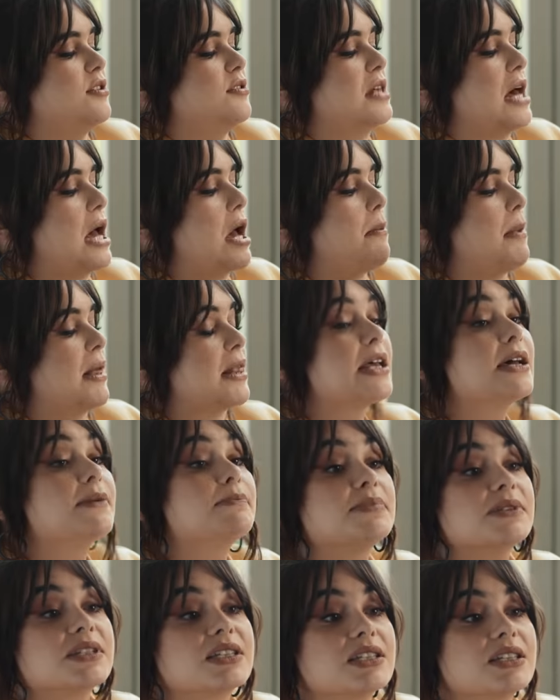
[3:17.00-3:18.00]
can do that on my
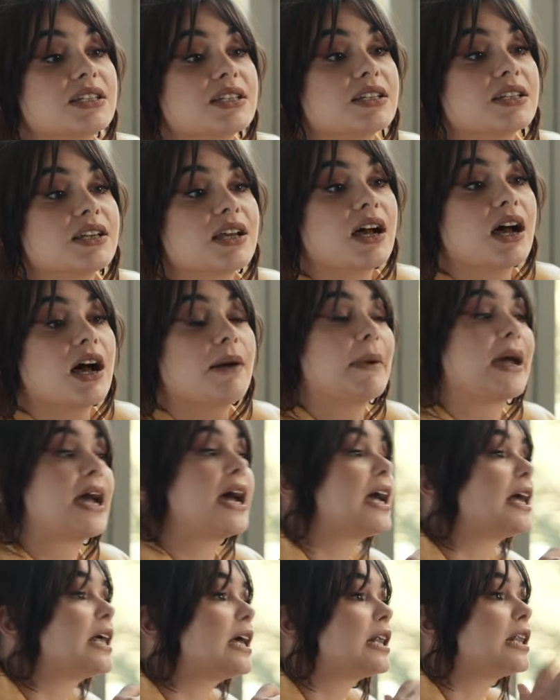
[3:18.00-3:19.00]
lips, on
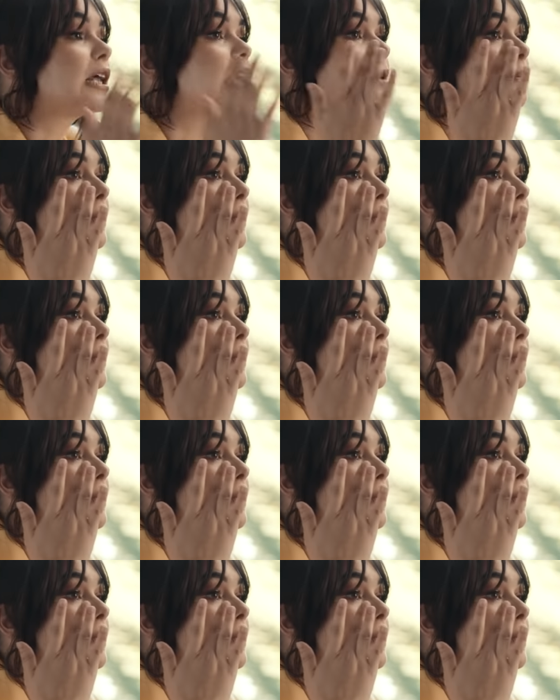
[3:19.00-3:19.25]
my on my